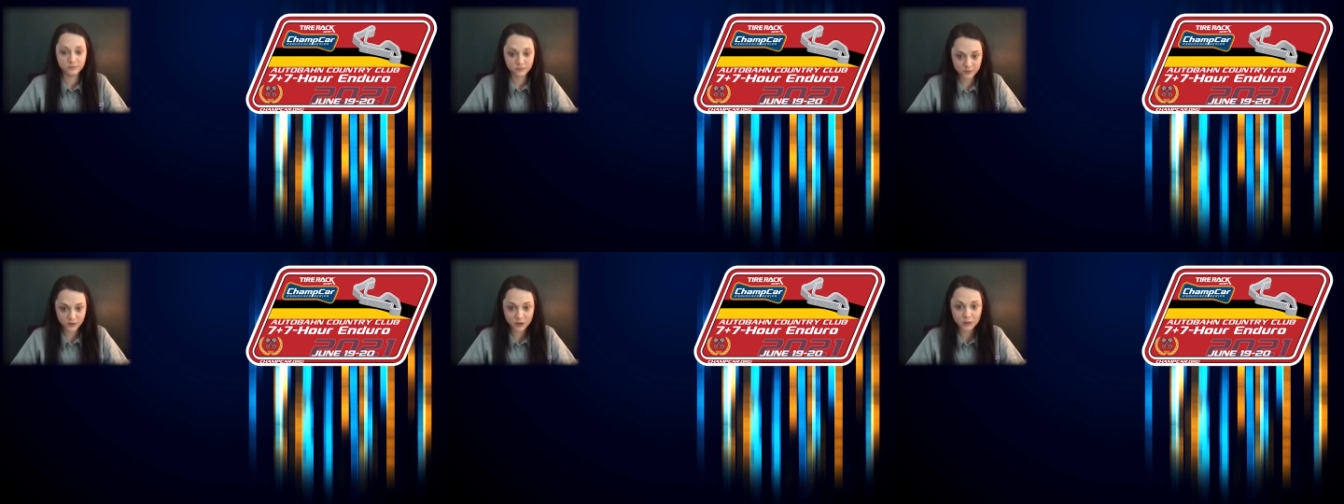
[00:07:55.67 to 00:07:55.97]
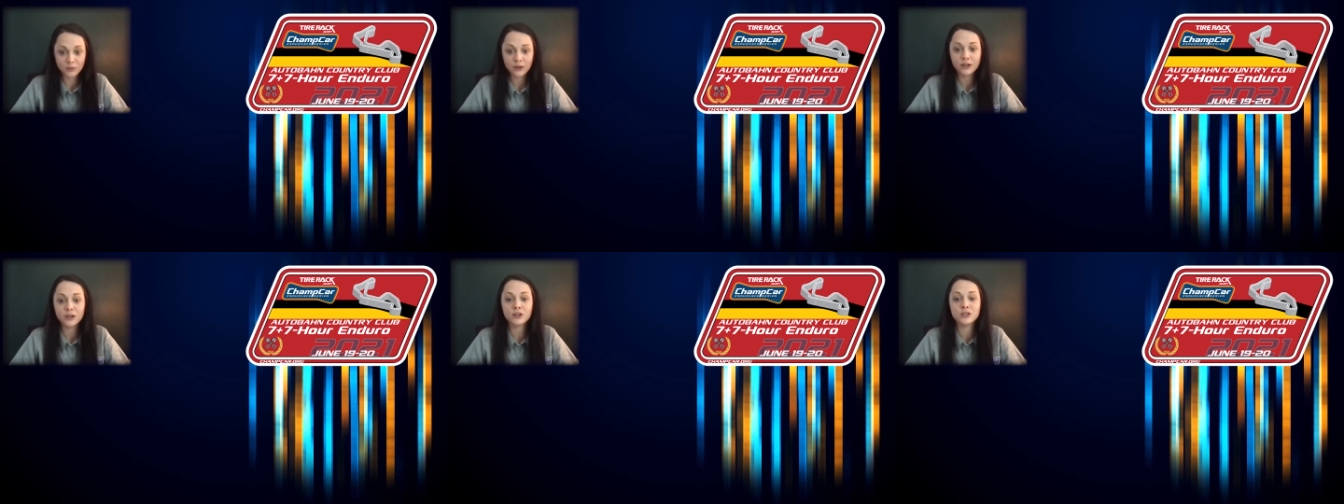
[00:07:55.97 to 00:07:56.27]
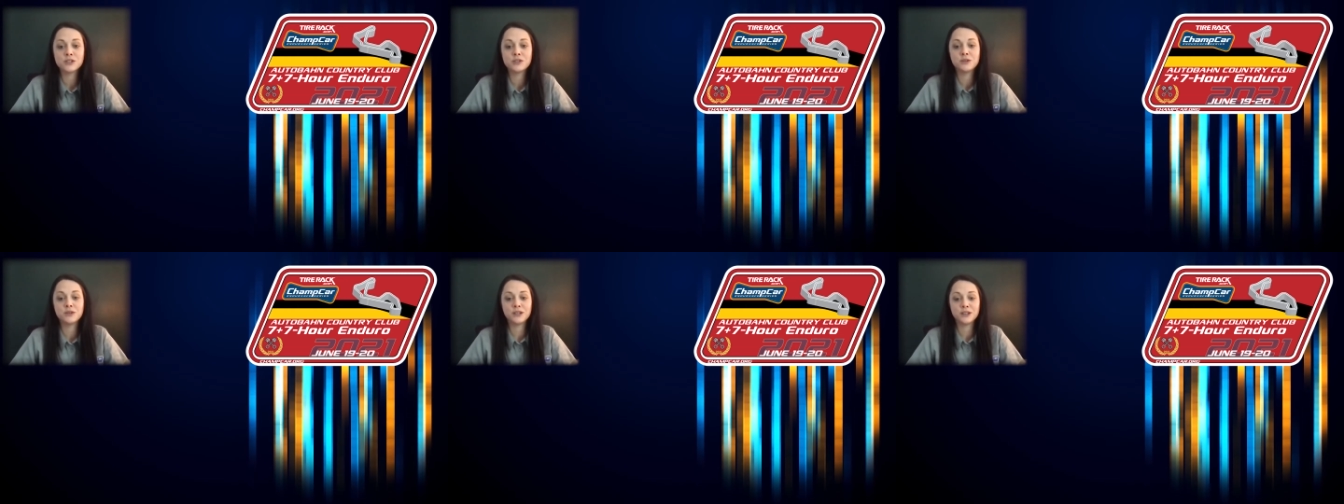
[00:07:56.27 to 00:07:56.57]
you better
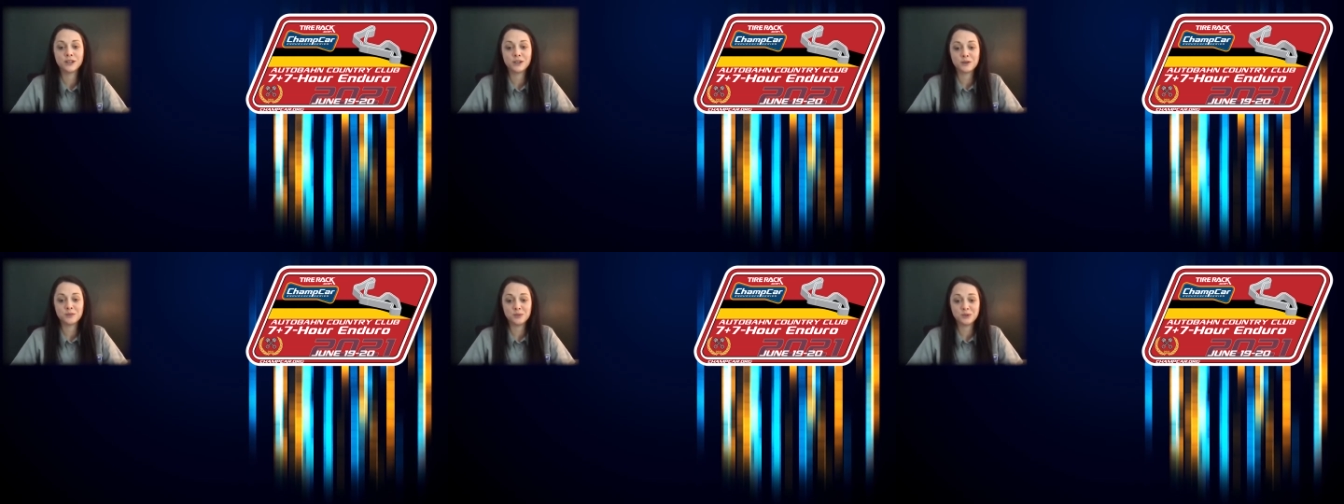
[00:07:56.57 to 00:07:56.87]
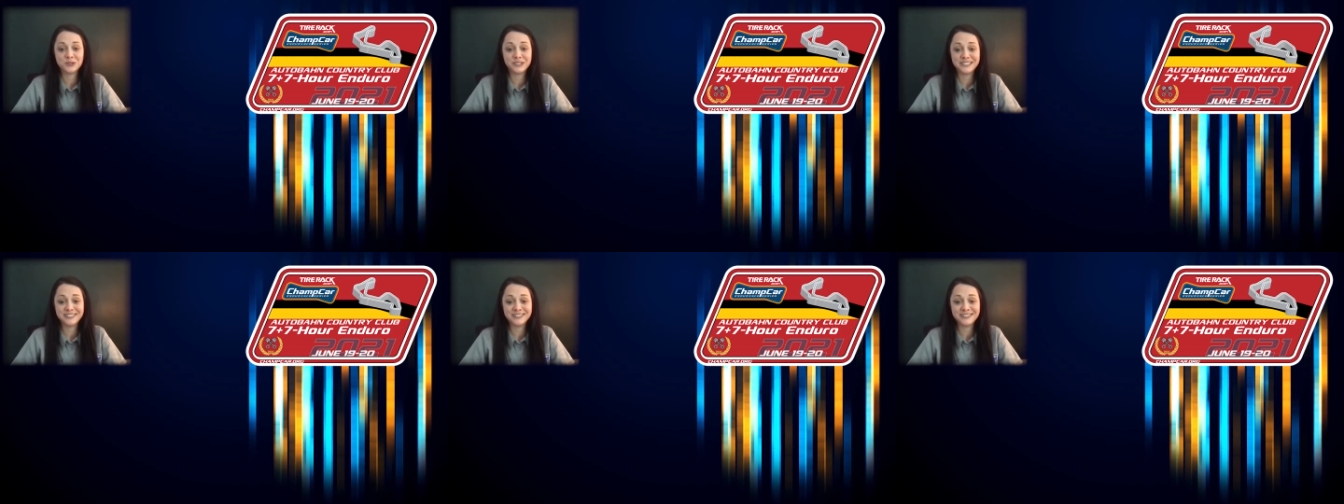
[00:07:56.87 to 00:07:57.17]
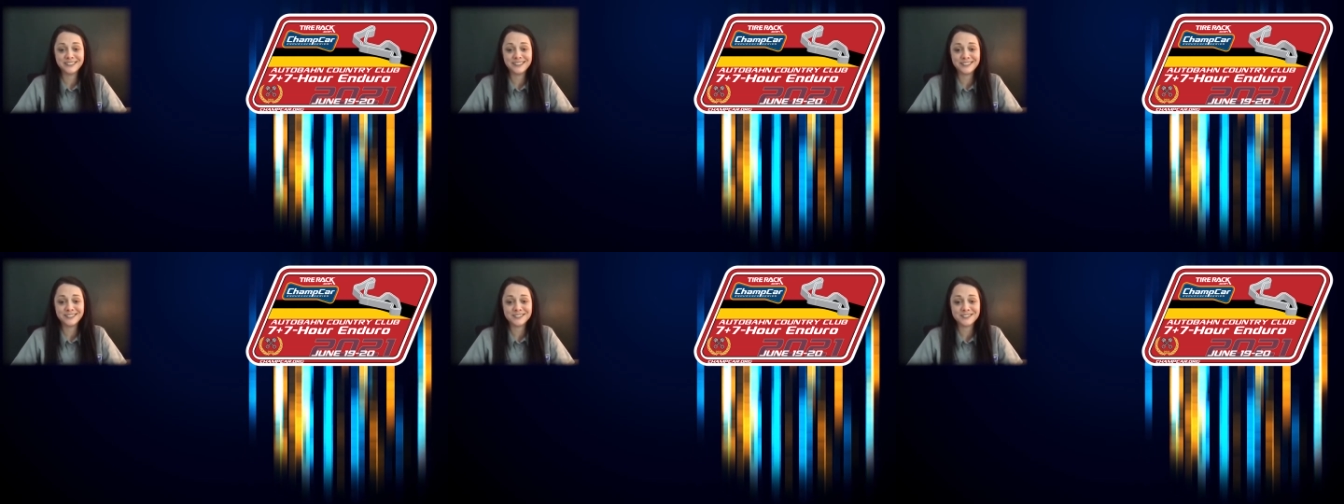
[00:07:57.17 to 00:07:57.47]
do it
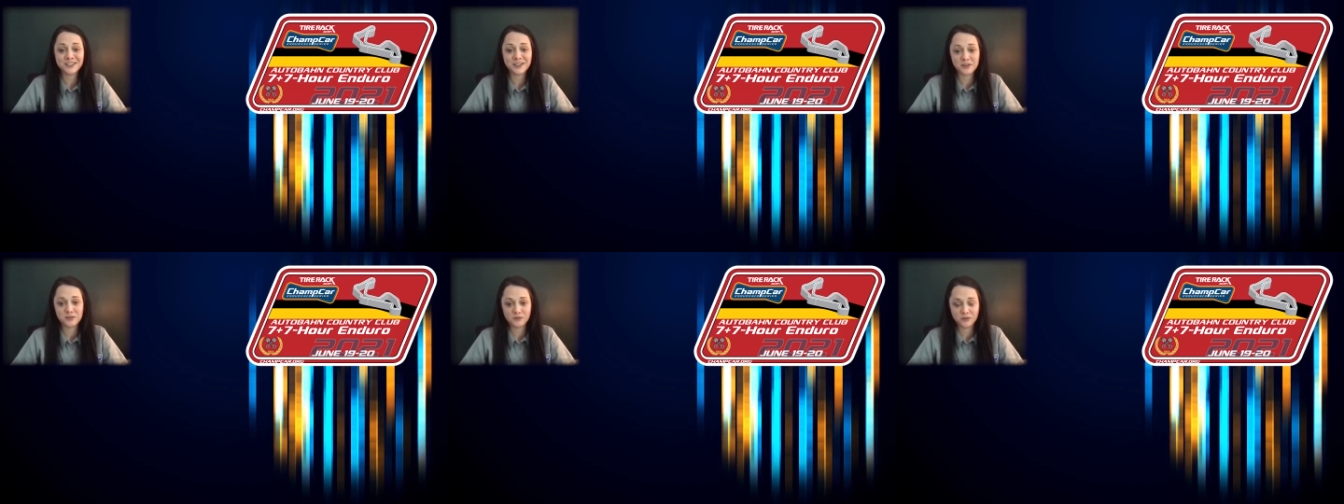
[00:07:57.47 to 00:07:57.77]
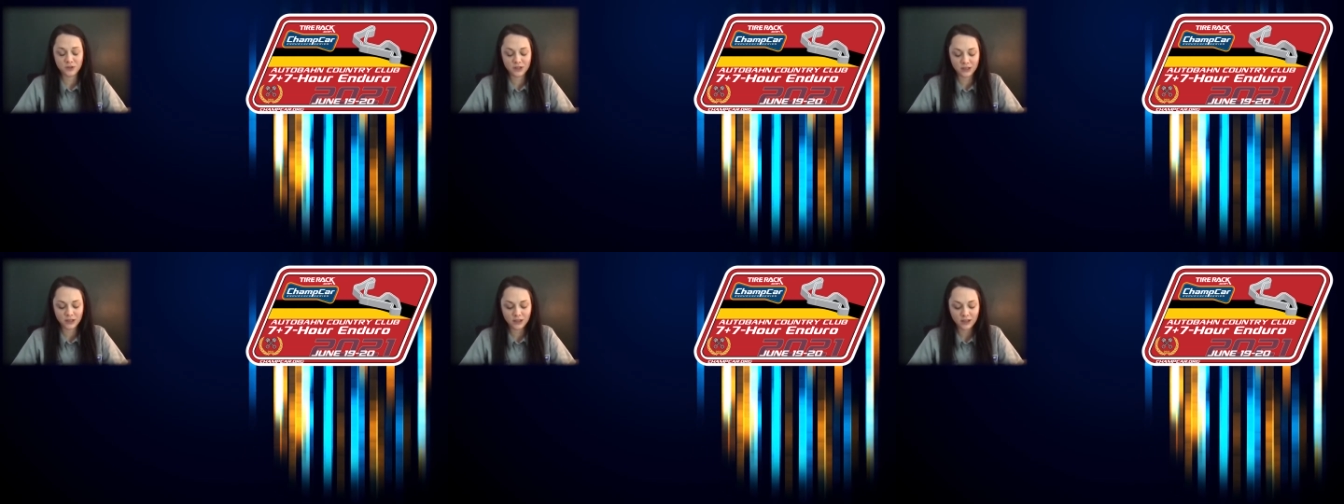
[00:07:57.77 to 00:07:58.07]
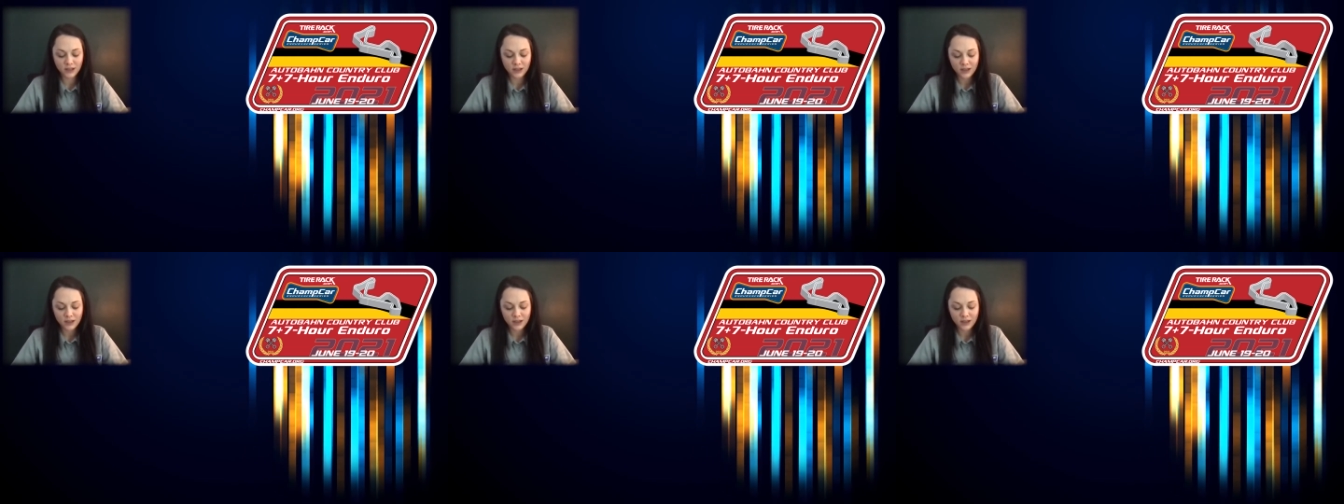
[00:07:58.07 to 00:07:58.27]
completely and safely.